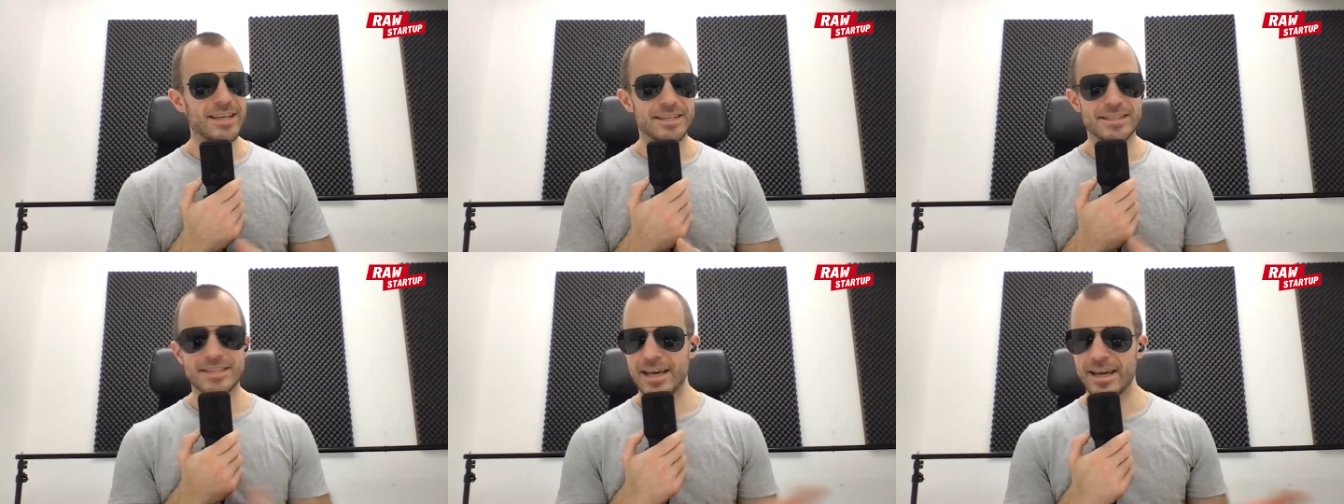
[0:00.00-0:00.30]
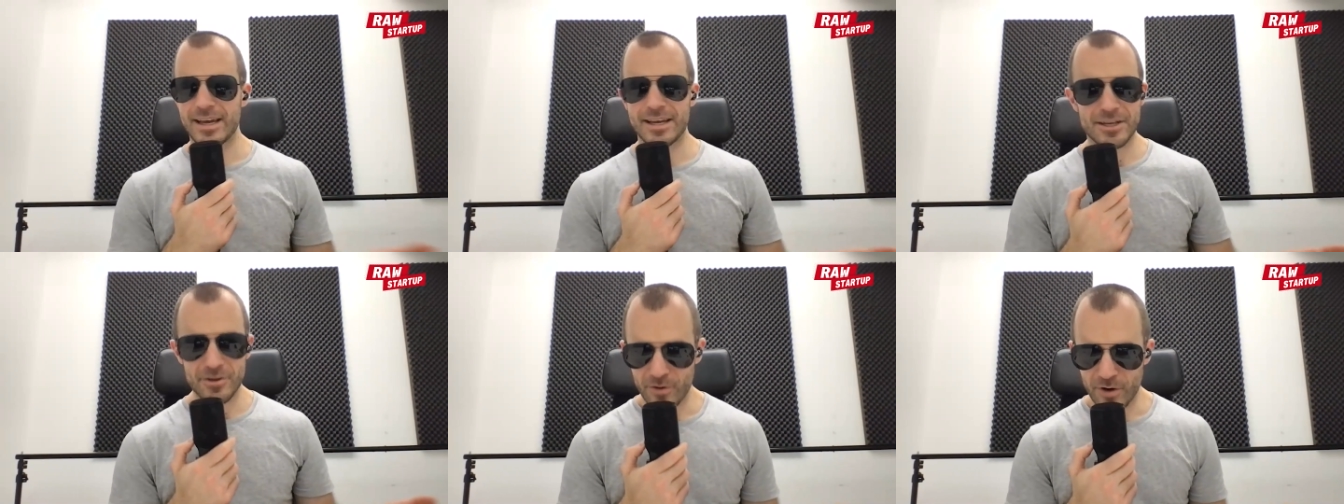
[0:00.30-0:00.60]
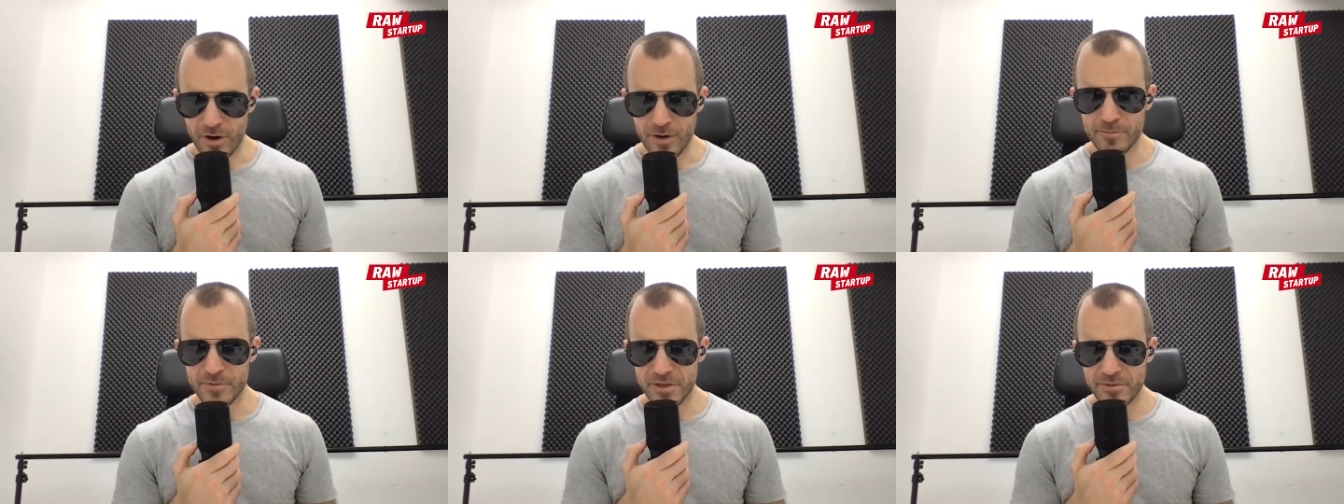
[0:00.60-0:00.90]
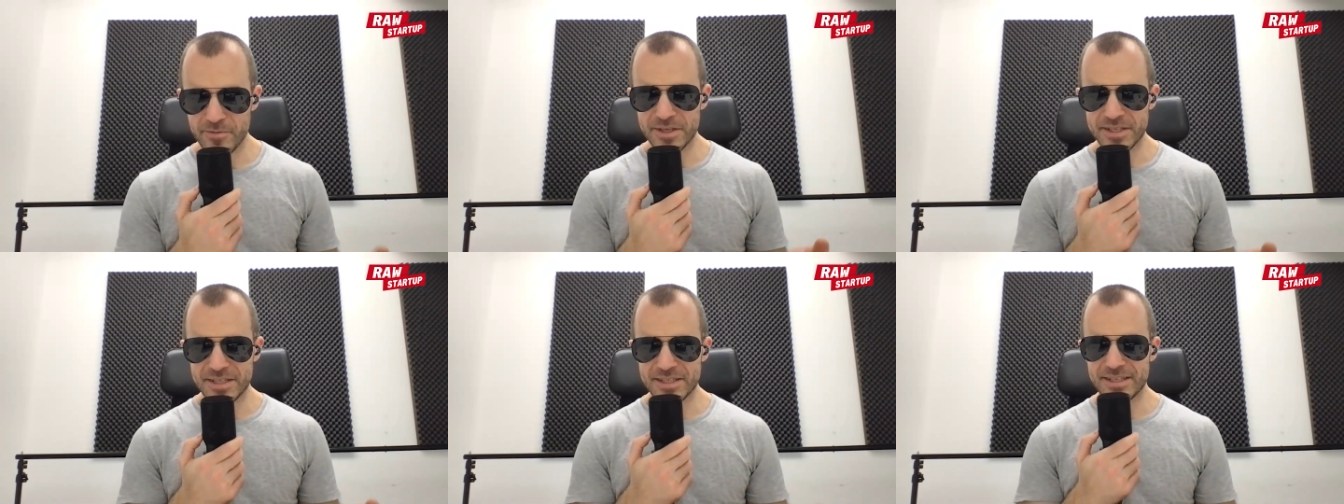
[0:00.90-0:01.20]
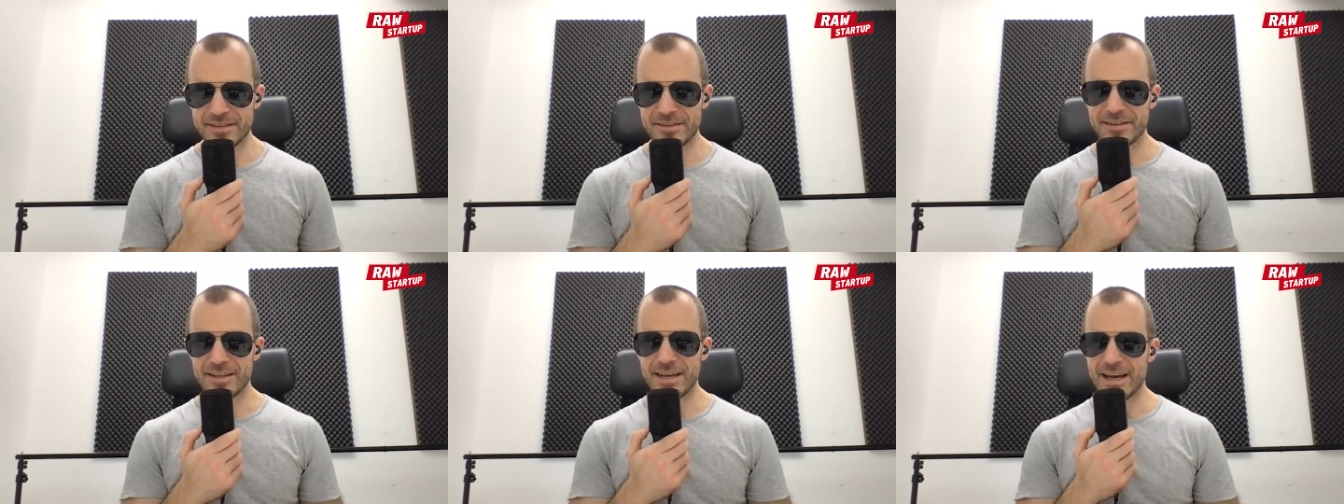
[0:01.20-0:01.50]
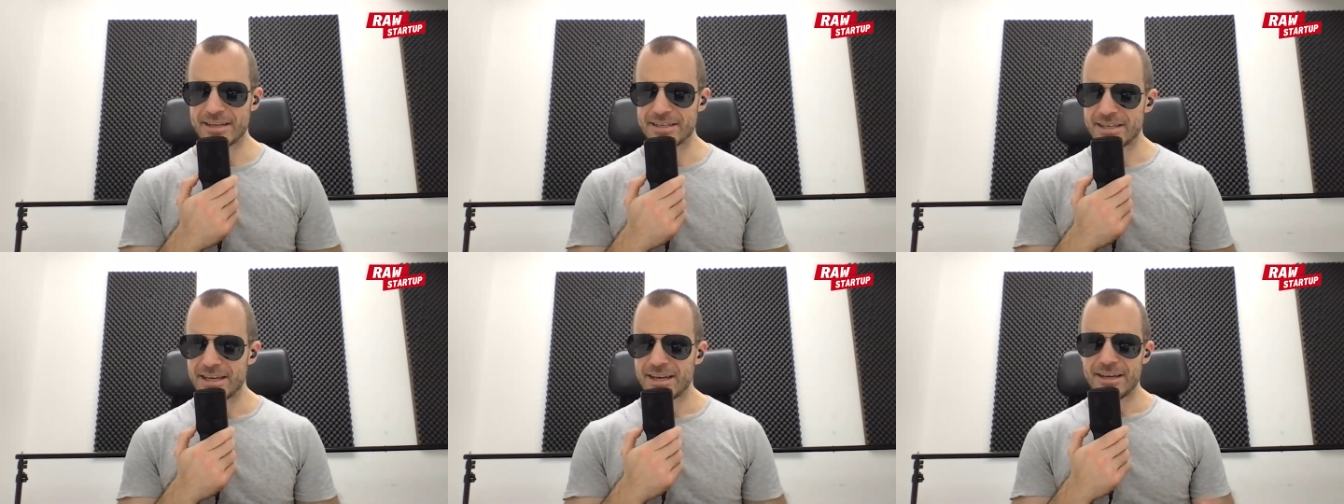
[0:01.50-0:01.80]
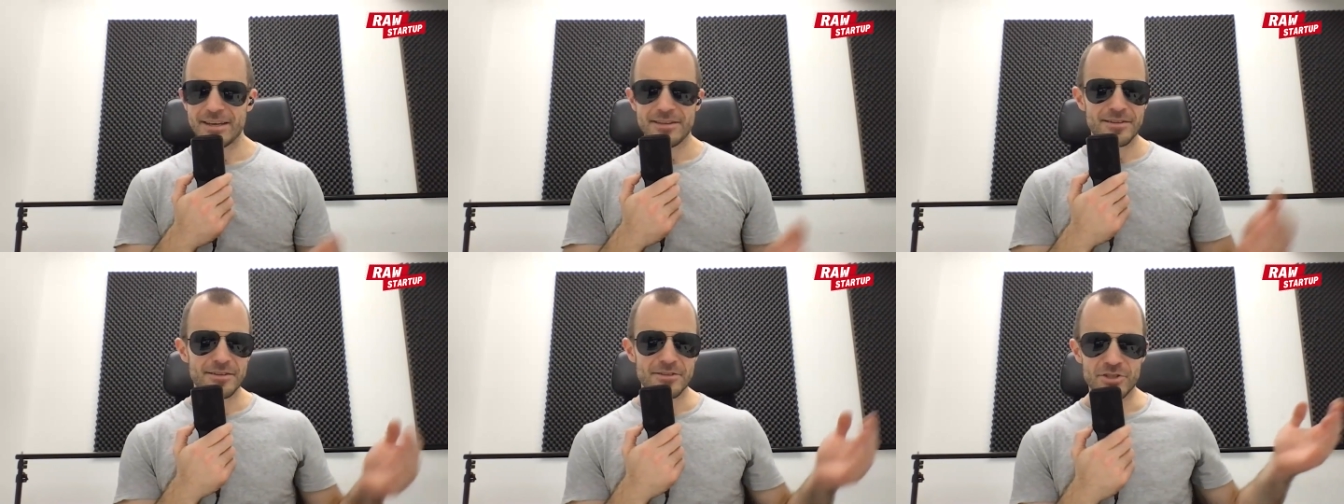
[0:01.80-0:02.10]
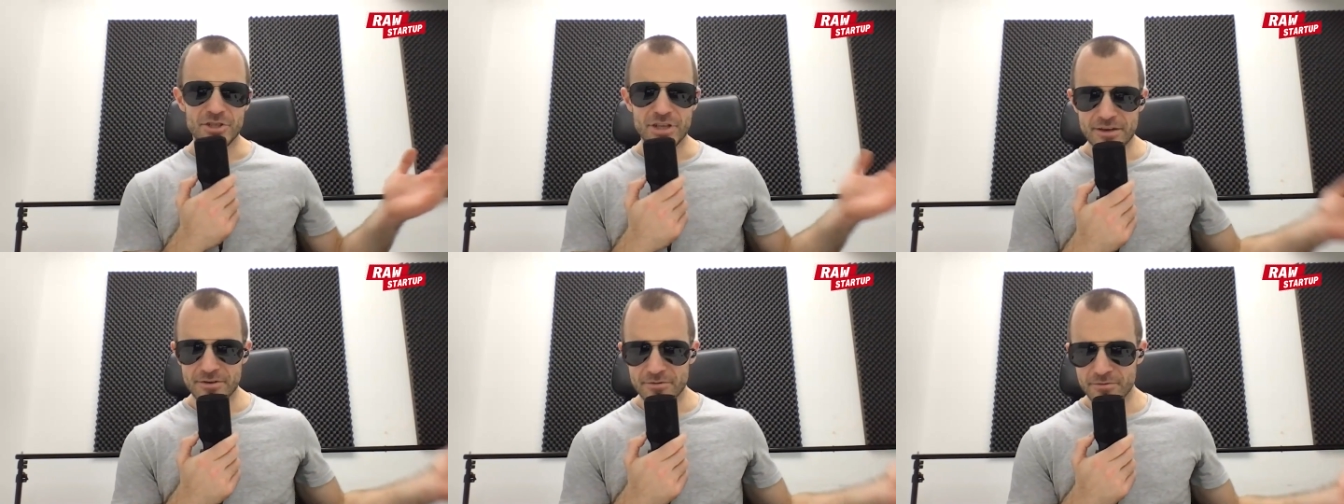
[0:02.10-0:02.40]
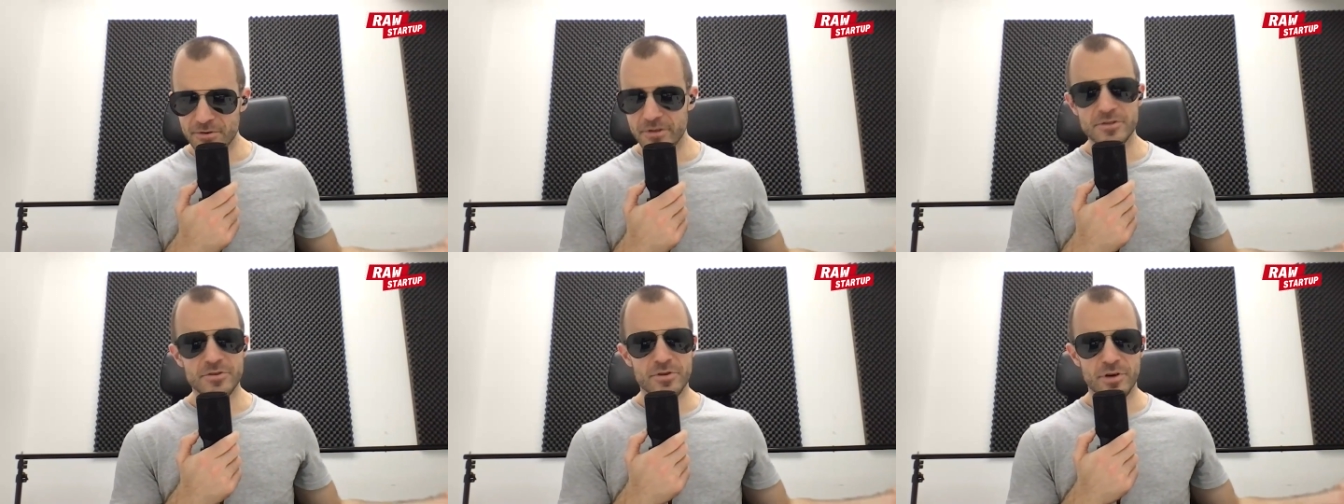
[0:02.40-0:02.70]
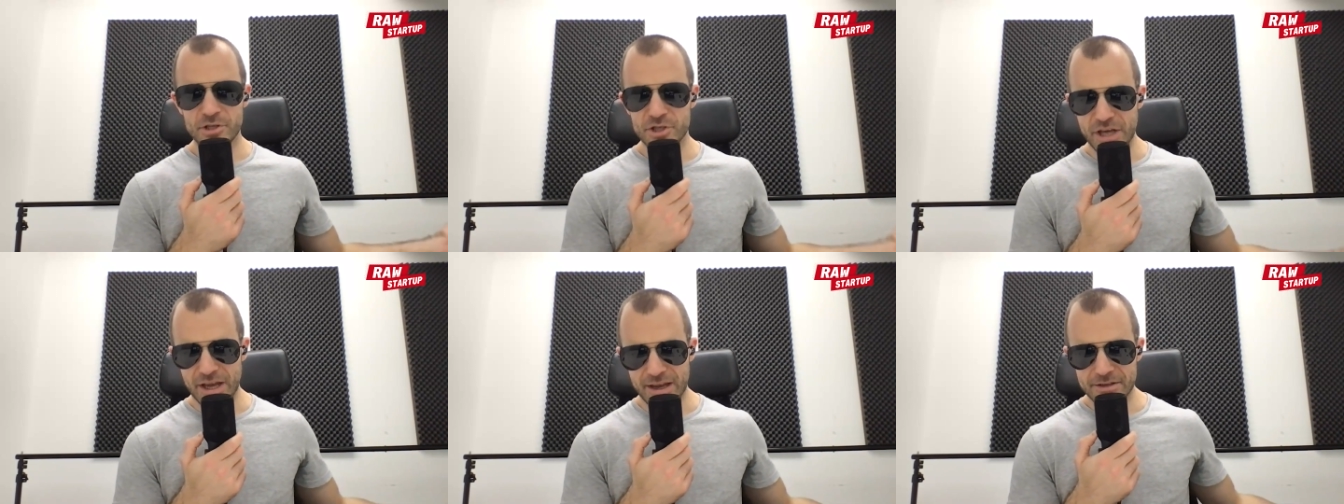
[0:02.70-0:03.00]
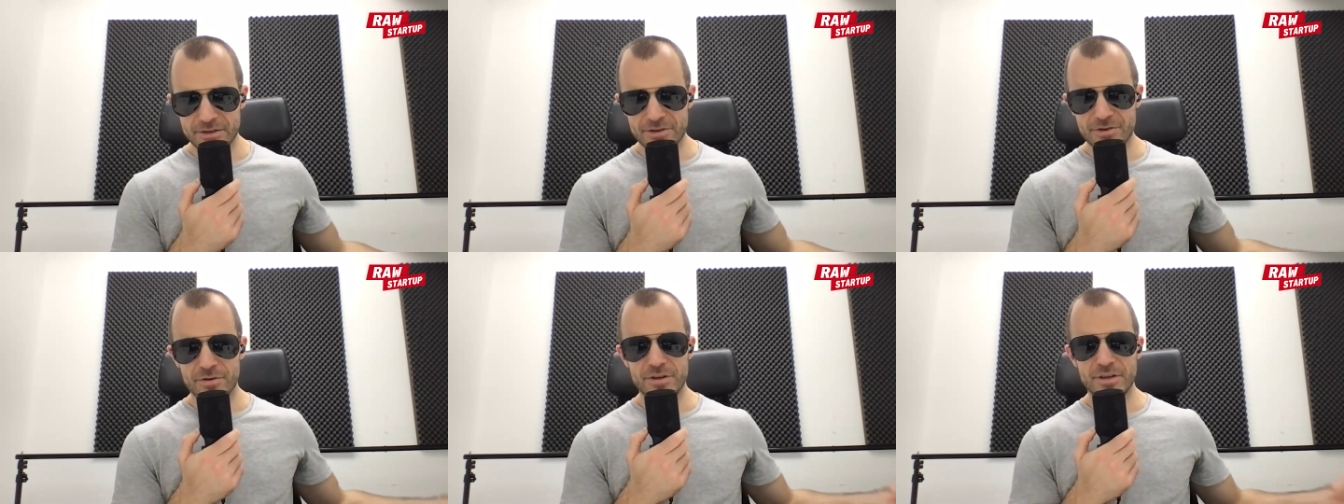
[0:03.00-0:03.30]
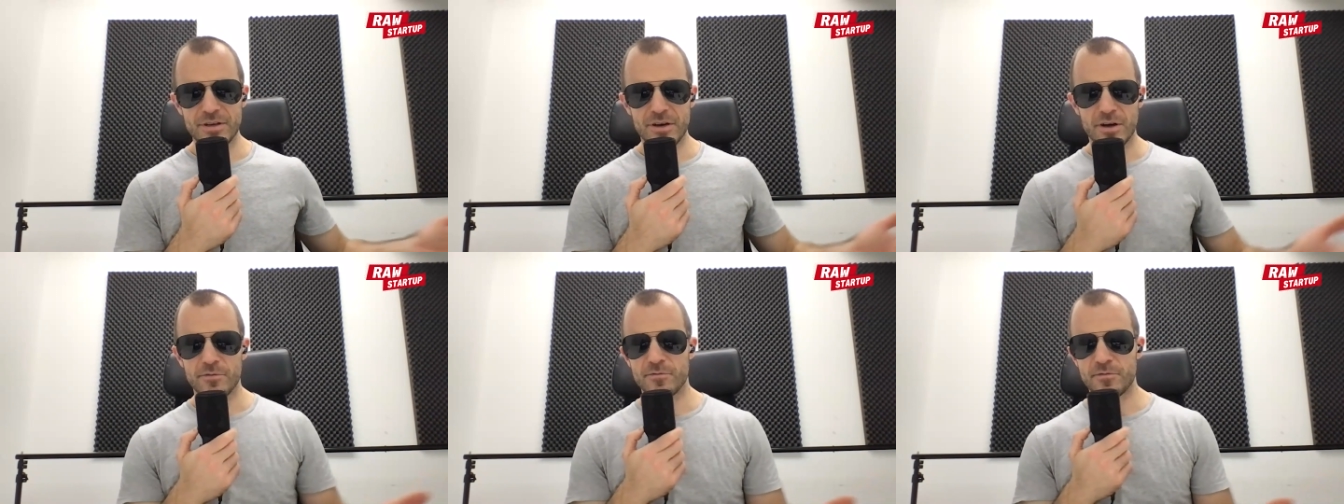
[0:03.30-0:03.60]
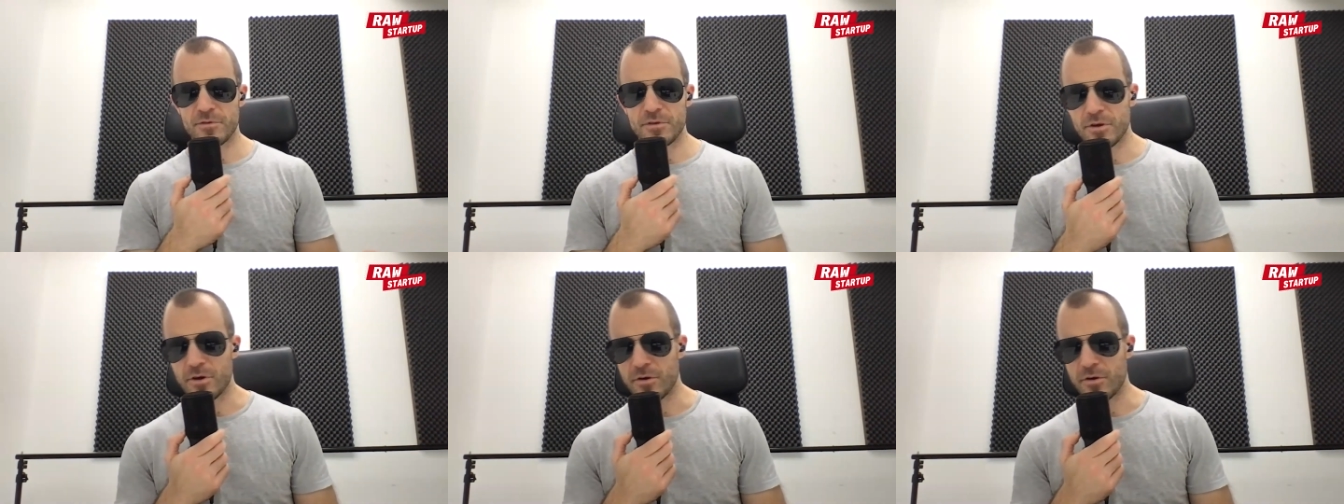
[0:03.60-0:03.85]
a techno optimist in that the general trajectory of,